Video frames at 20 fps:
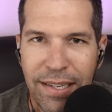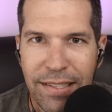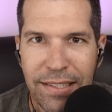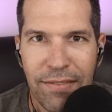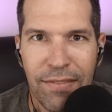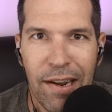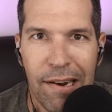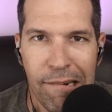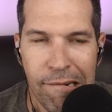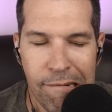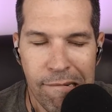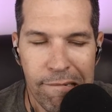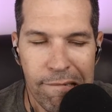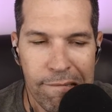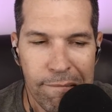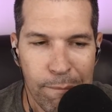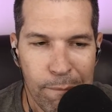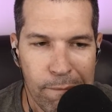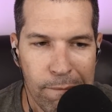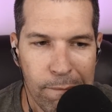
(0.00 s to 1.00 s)
So I've gotten older,
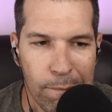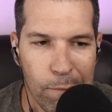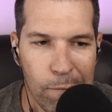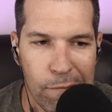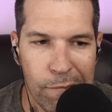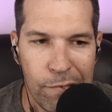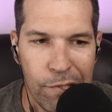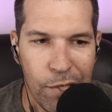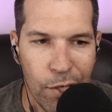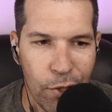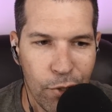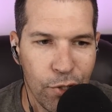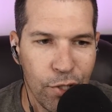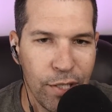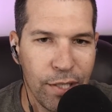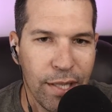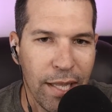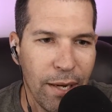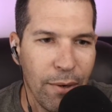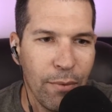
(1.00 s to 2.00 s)
it's been a little more
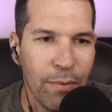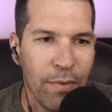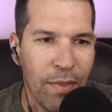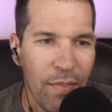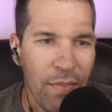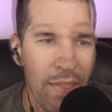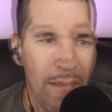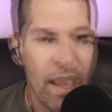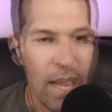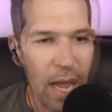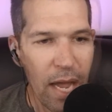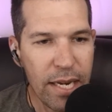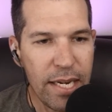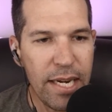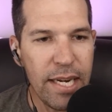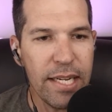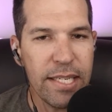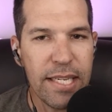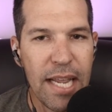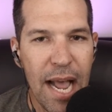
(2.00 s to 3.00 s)
challenging now than that.
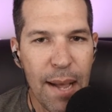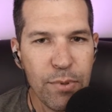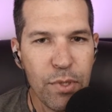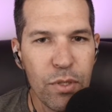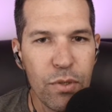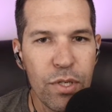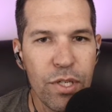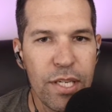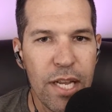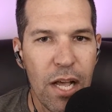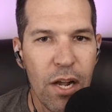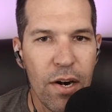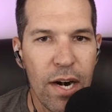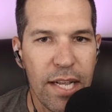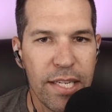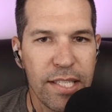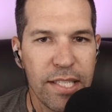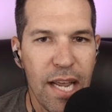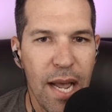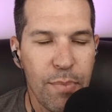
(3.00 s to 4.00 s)
Adidas, absolutely, Zallard
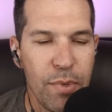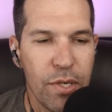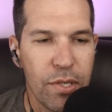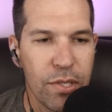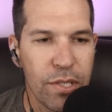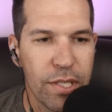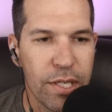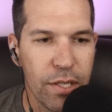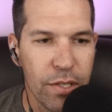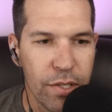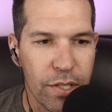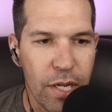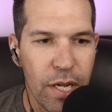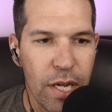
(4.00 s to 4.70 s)
has top tier skills.